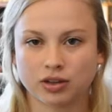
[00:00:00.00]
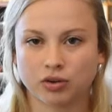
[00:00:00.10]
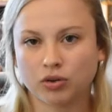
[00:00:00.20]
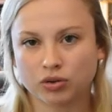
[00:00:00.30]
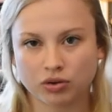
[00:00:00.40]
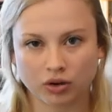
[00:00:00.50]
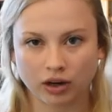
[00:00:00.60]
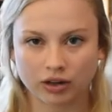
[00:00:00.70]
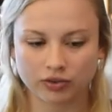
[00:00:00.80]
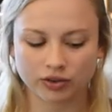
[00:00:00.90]
the whole
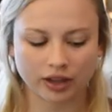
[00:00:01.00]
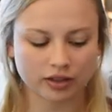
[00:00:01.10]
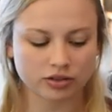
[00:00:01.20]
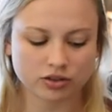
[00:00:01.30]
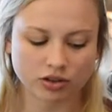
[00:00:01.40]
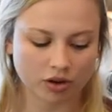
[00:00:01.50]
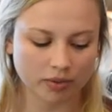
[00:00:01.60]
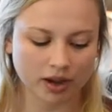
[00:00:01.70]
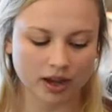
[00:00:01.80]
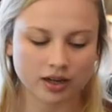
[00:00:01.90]
cork for that
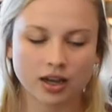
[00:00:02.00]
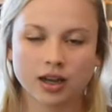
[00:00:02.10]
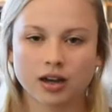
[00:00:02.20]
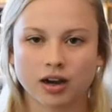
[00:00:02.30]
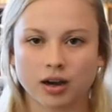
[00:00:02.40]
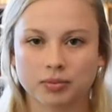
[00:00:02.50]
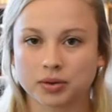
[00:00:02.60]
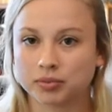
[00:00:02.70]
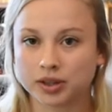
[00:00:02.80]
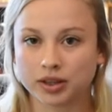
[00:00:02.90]
snowman um,
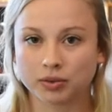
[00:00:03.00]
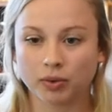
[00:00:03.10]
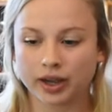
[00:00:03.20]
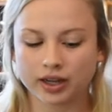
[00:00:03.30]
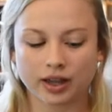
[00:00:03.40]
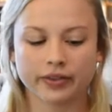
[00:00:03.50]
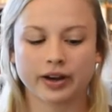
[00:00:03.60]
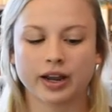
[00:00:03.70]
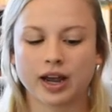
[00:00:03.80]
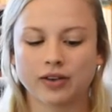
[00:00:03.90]
completely white. And then
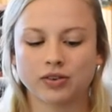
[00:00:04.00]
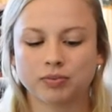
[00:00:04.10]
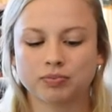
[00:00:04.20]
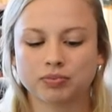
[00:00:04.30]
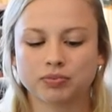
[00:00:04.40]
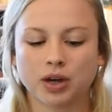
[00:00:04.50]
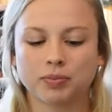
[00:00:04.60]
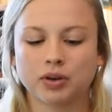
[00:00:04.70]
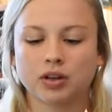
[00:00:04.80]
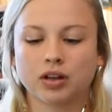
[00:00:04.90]
I have a
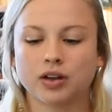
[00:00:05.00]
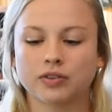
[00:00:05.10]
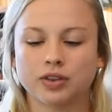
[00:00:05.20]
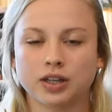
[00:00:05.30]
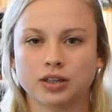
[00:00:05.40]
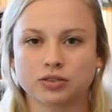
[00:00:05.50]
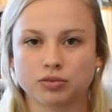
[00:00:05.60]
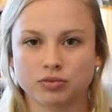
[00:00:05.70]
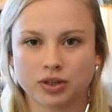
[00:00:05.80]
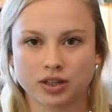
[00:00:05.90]
couple of these
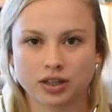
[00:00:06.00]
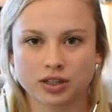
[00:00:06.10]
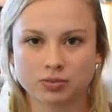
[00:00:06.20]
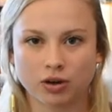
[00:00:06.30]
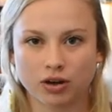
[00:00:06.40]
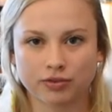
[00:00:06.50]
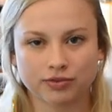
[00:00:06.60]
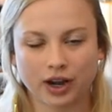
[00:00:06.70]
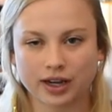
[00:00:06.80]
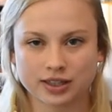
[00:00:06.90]
really small
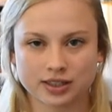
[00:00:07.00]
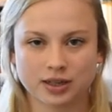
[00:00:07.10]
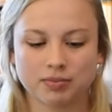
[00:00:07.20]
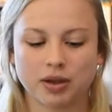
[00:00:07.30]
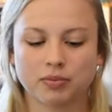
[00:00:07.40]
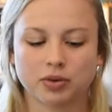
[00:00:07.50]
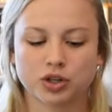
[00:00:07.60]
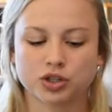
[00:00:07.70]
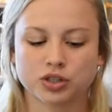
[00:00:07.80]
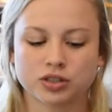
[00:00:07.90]
fine tip paint
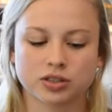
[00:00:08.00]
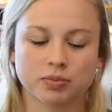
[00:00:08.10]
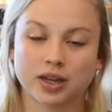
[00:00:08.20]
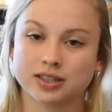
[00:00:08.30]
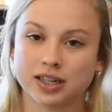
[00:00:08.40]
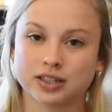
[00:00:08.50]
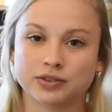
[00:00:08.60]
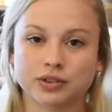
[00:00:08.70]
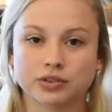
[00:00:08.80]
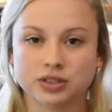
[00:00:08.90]
brushes to paint any
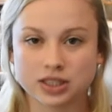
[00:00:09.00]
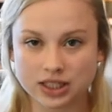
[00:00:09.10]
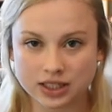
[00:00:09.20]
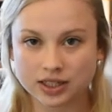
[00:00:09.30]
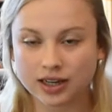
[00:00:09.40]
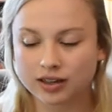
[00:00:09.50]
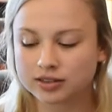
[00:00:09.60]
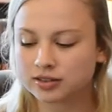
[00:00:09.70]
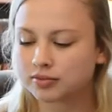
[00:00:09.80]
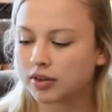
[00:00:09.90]
of those
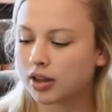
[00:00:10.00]
details.